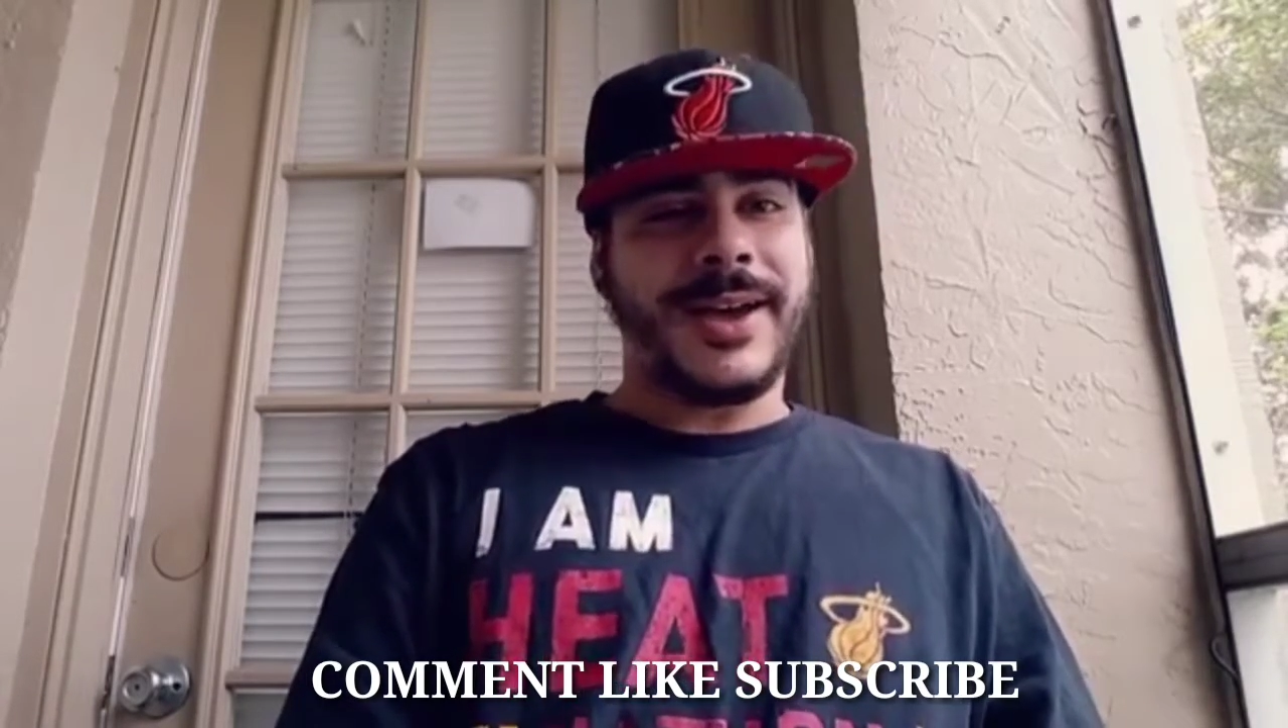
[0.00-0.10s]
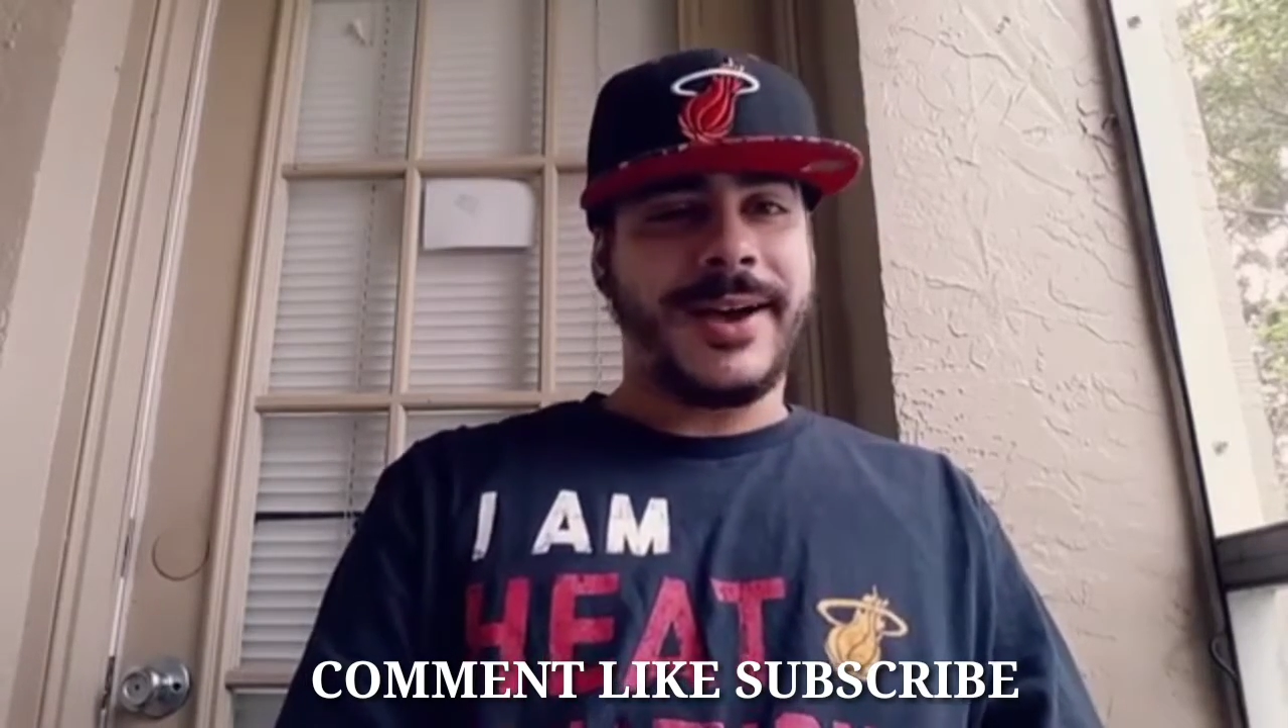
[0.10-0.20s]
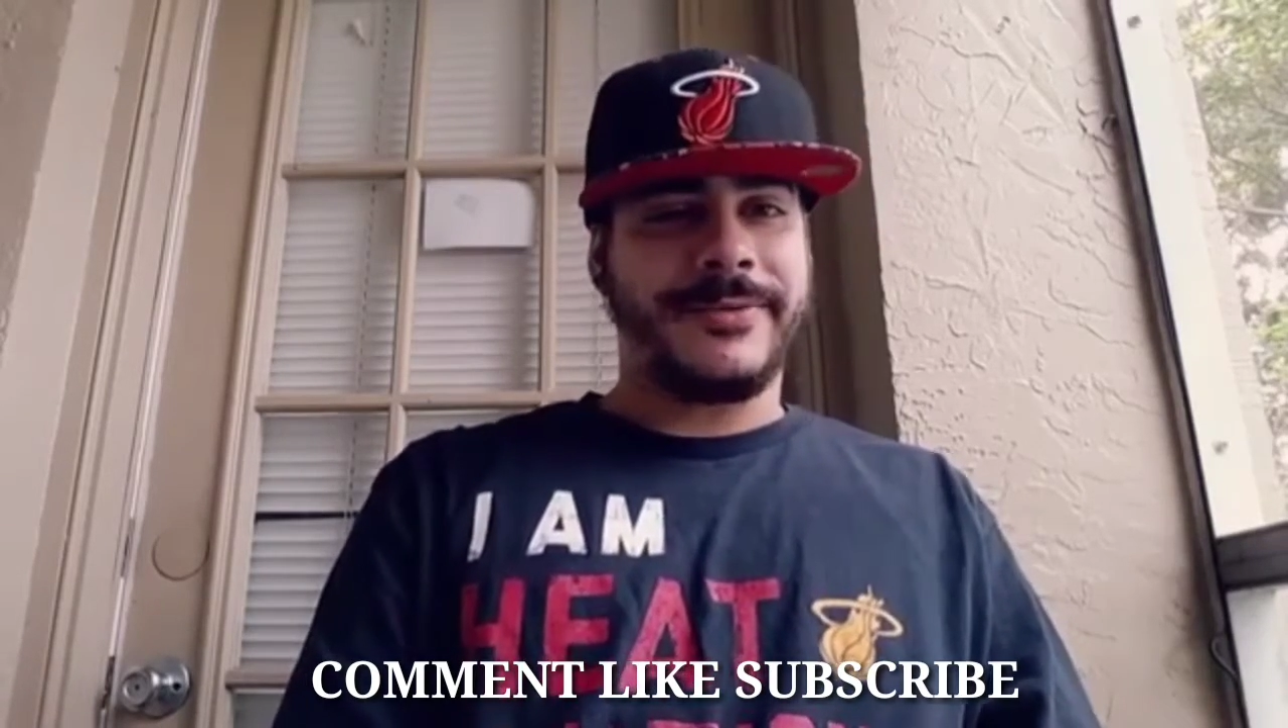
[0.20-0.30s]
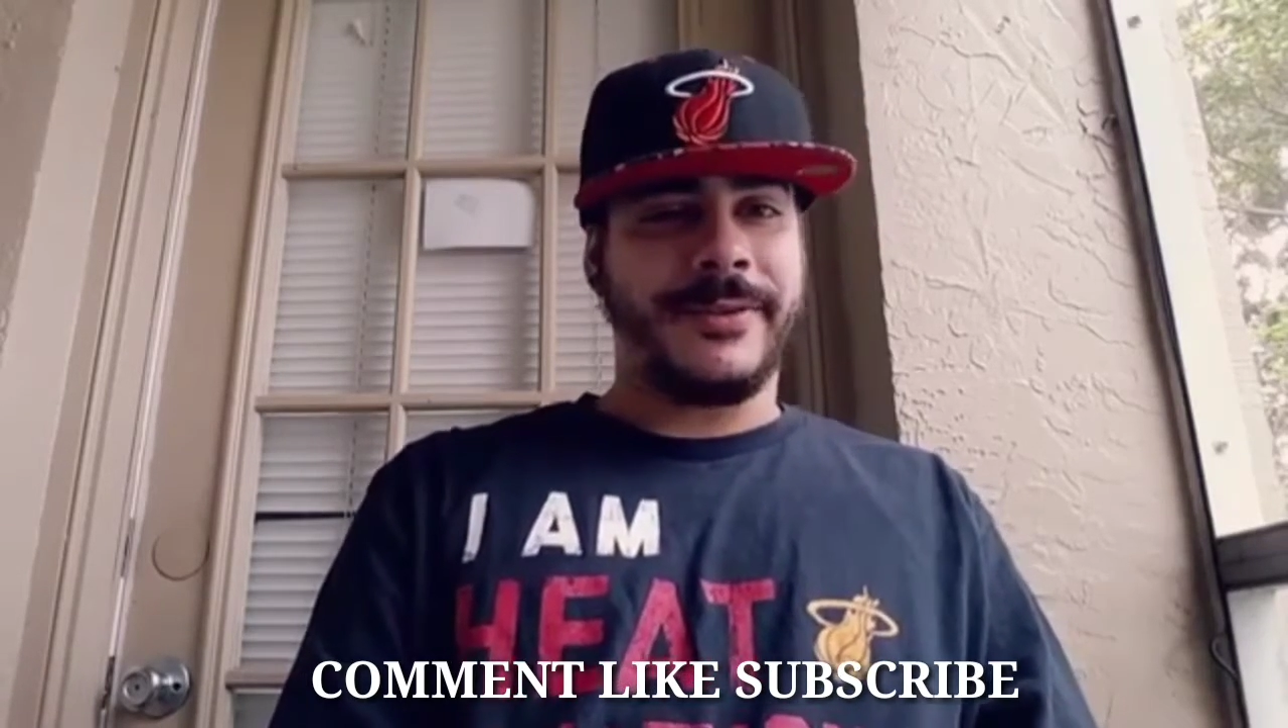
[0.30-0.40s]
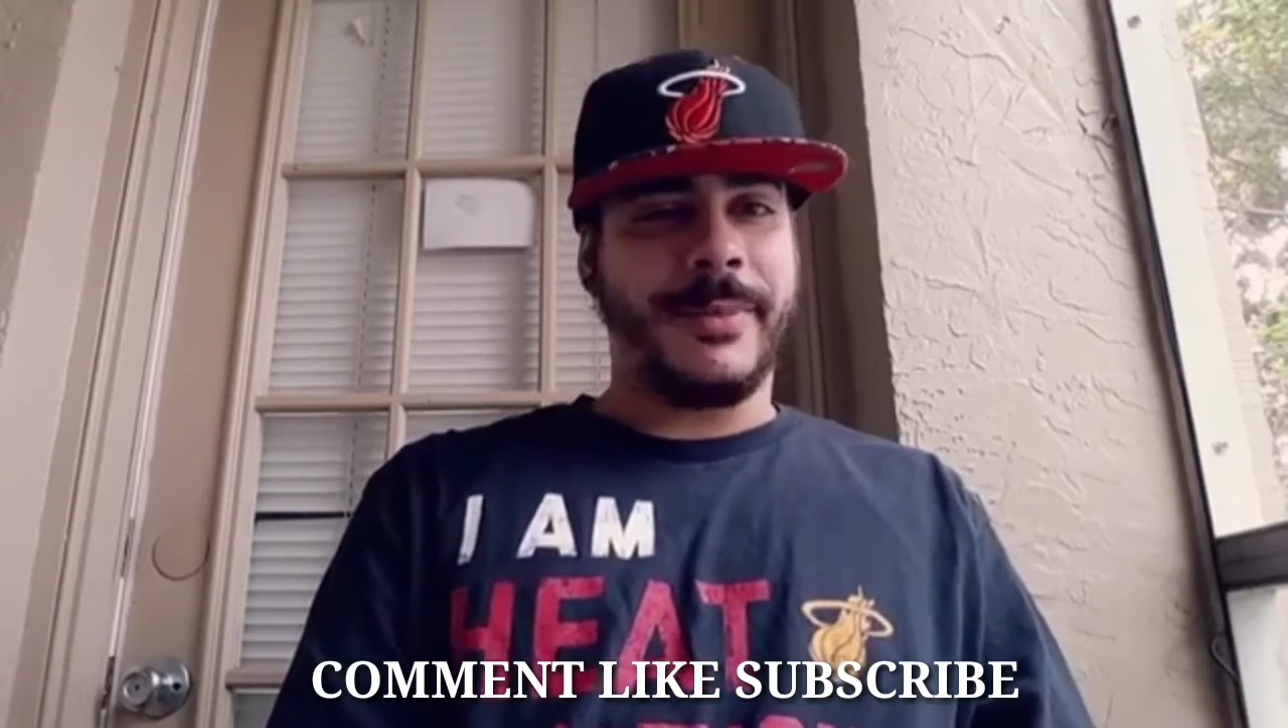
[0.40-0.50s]

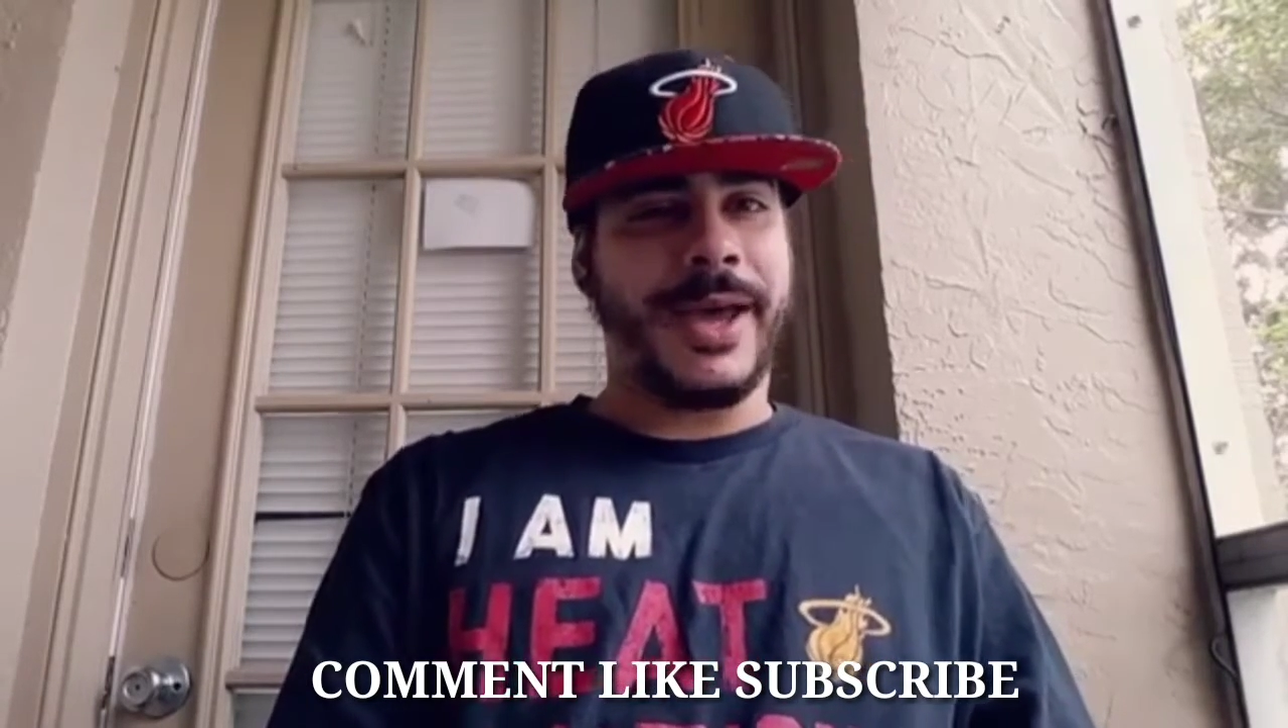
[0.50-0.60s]
Hoffa.